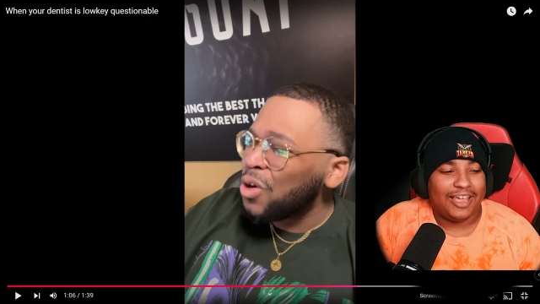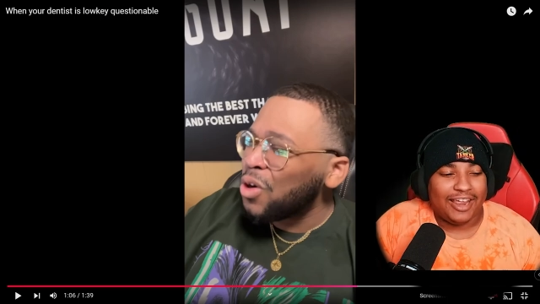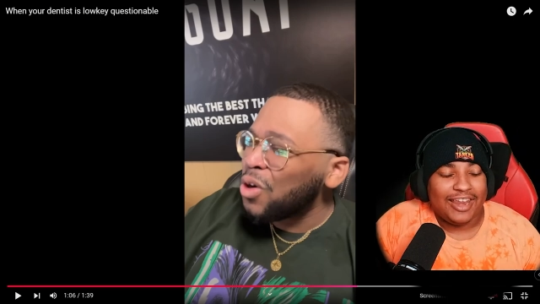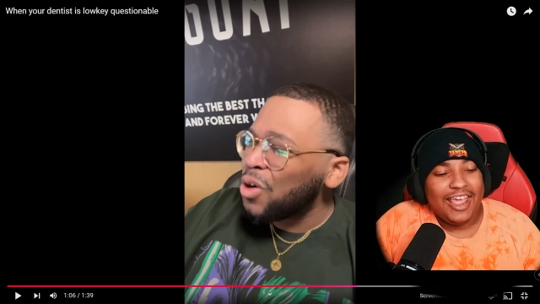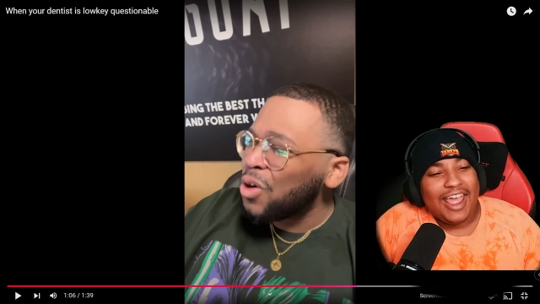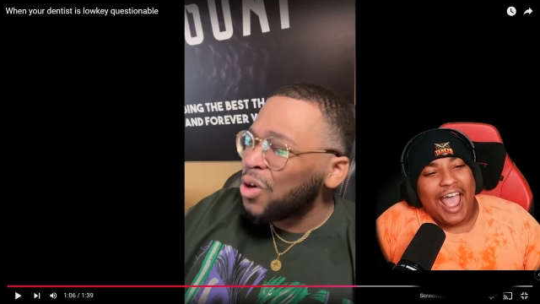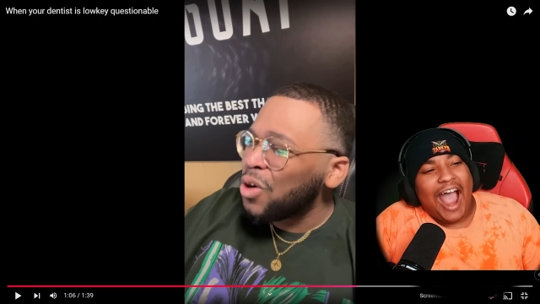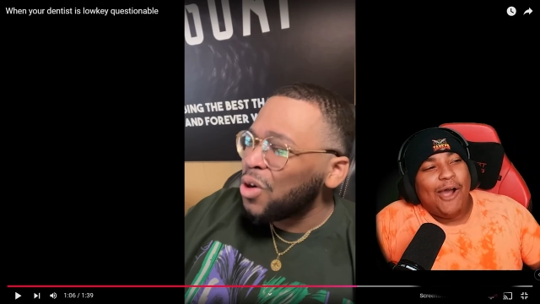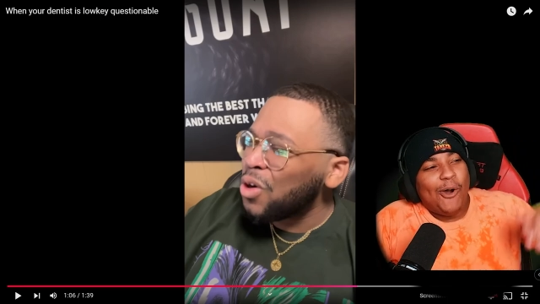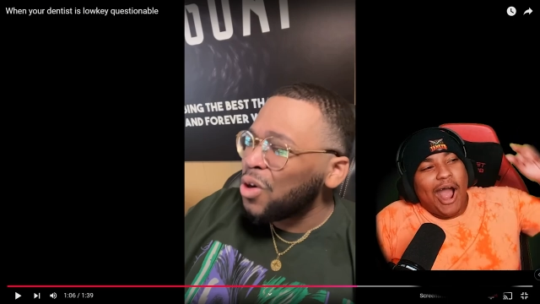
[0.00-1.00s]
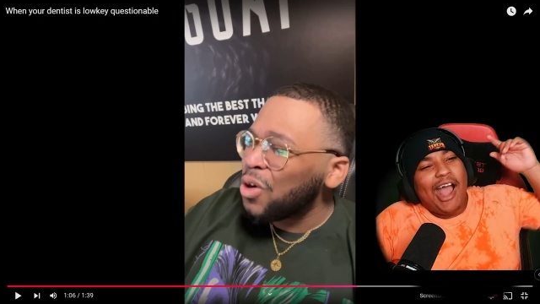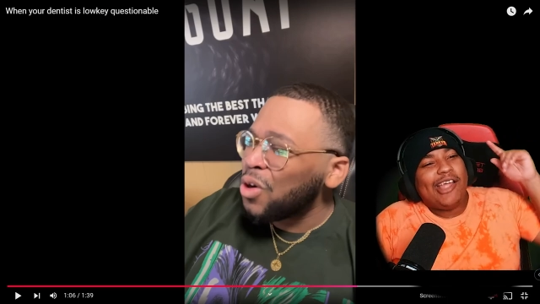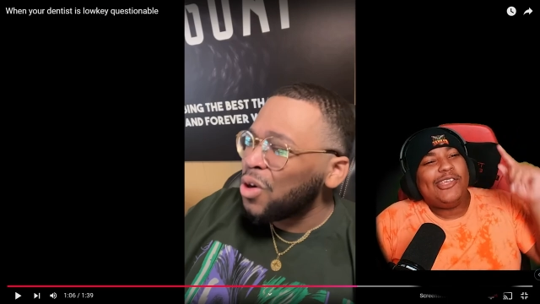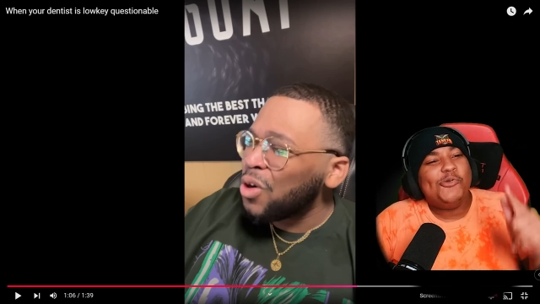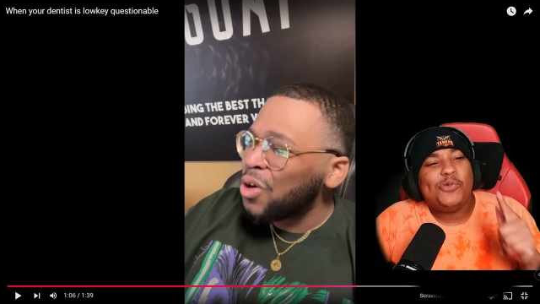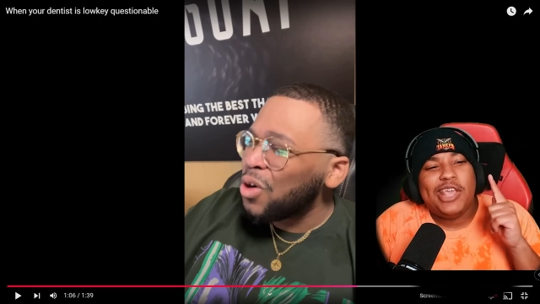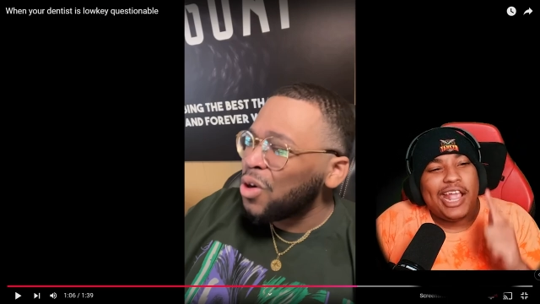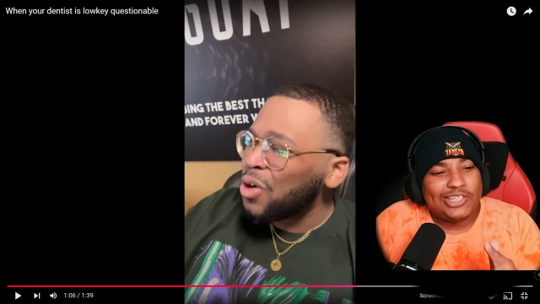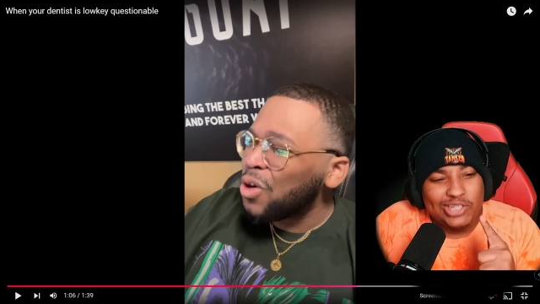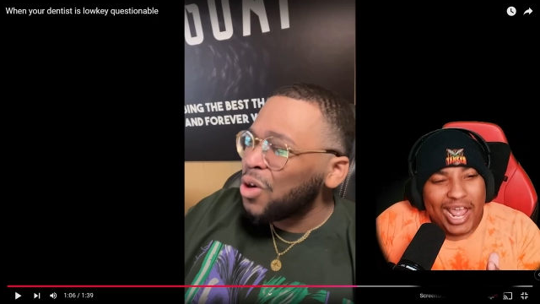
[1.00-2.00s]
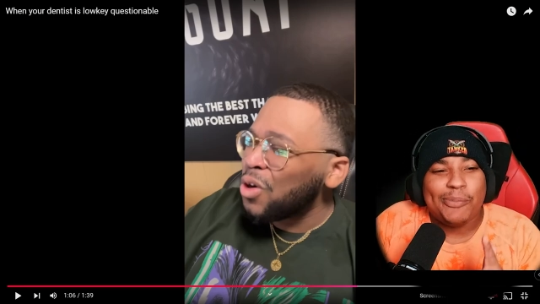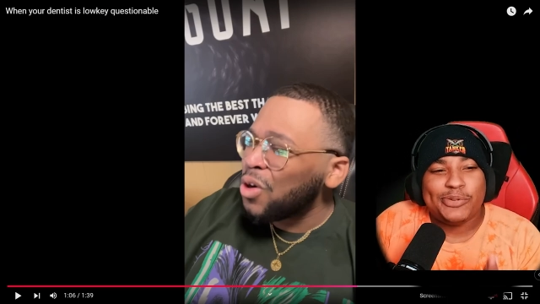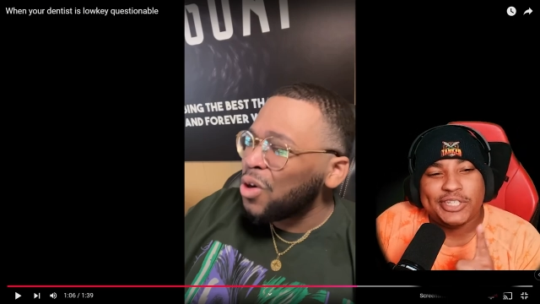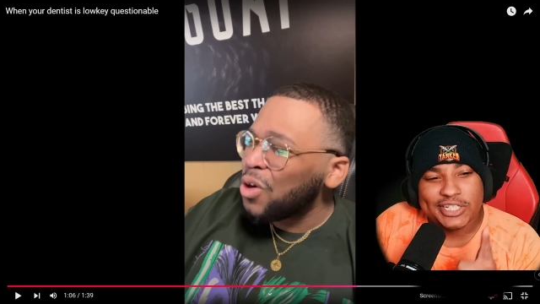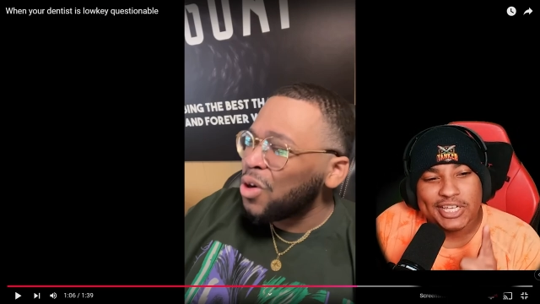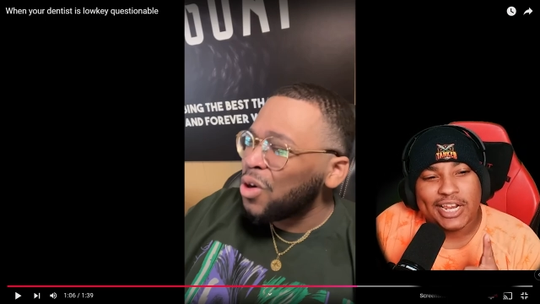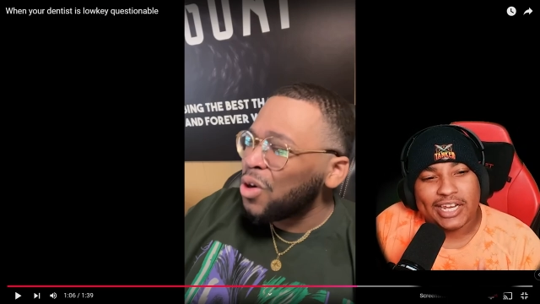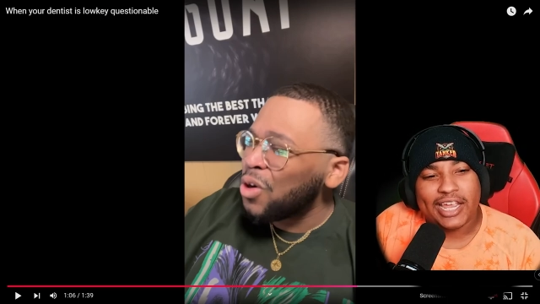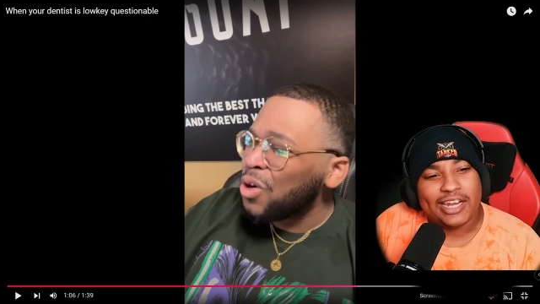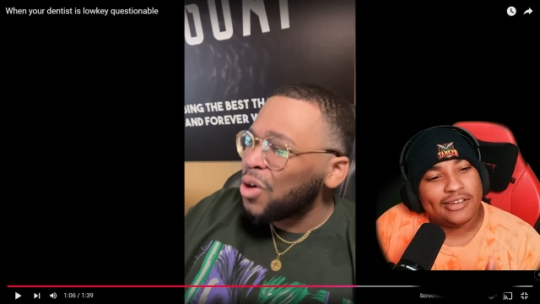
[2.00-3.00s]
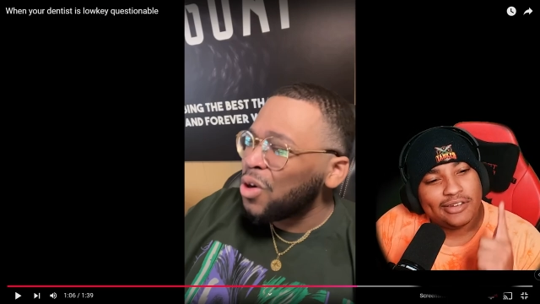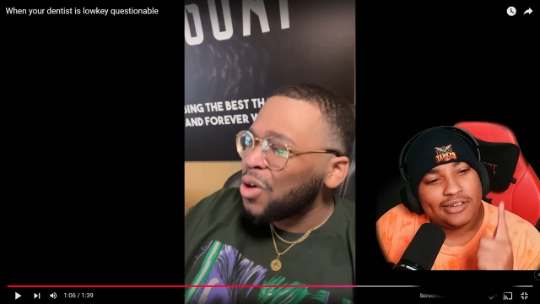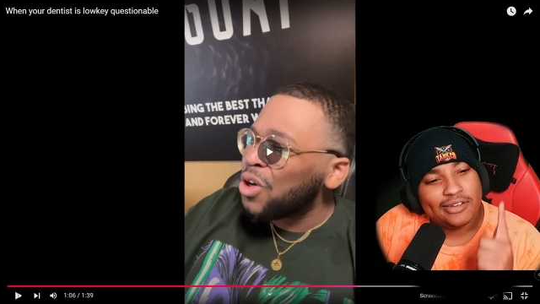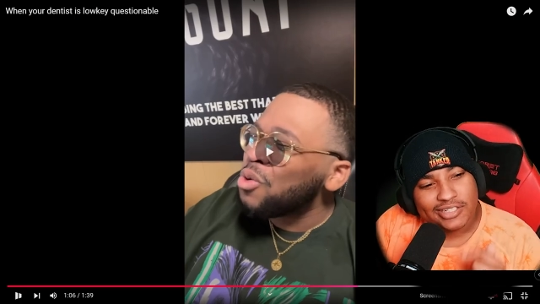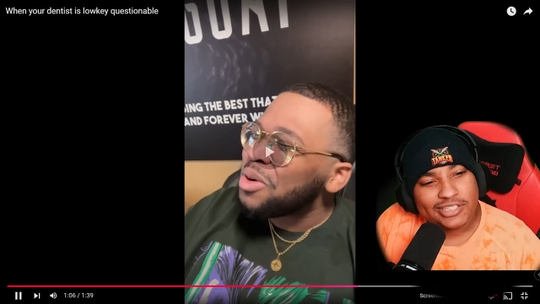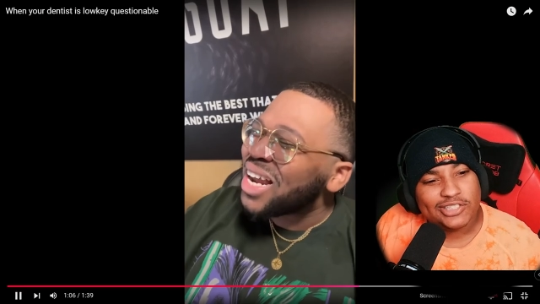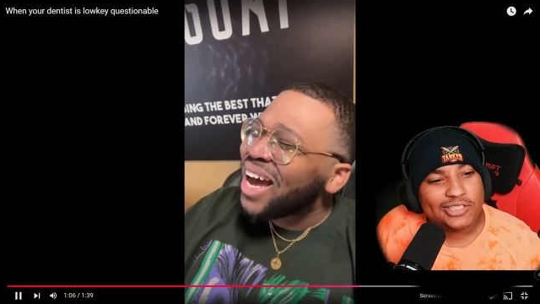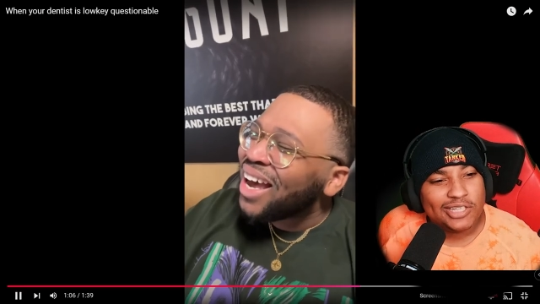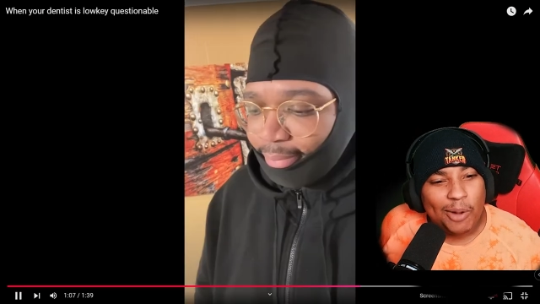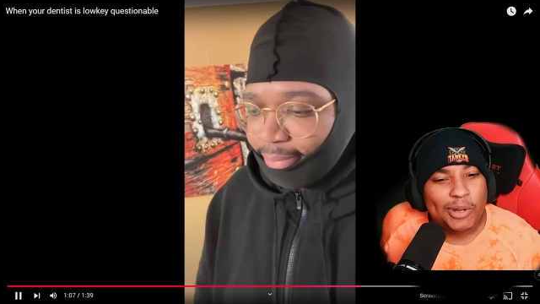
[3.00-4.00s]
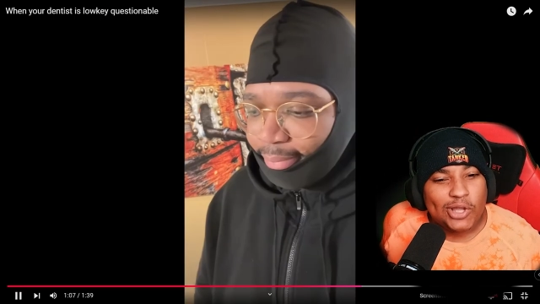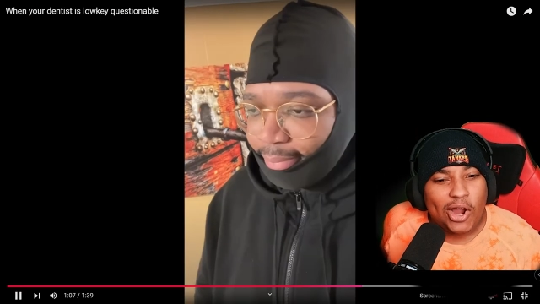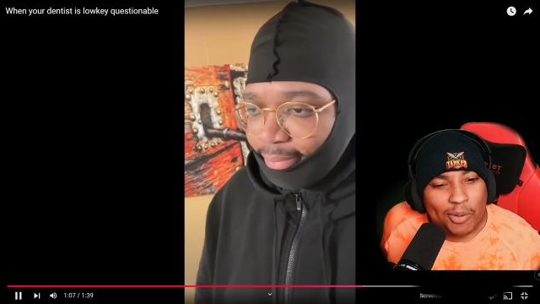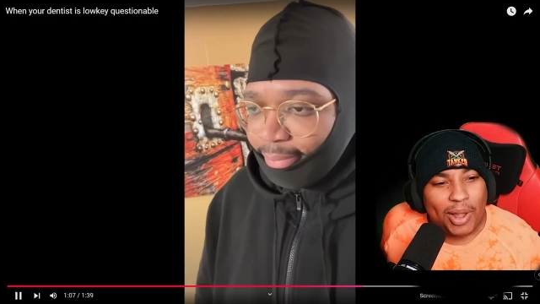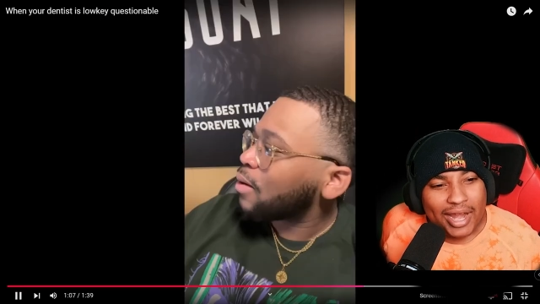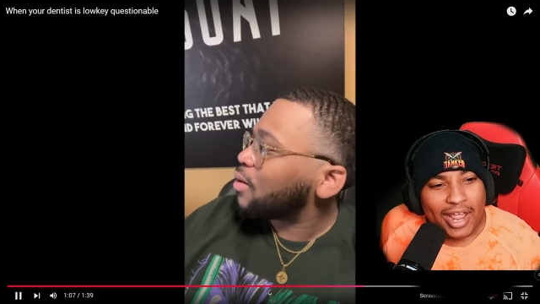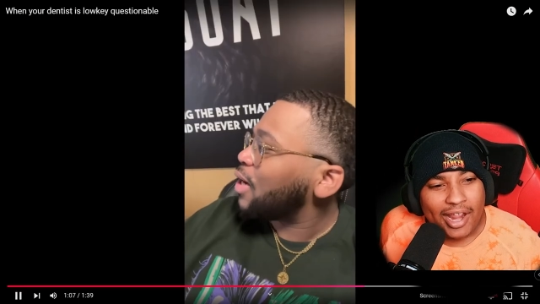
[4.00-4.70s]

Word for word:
Speaker 1: Glenn. How how you get to that position, Glenn? Not, Can we talk about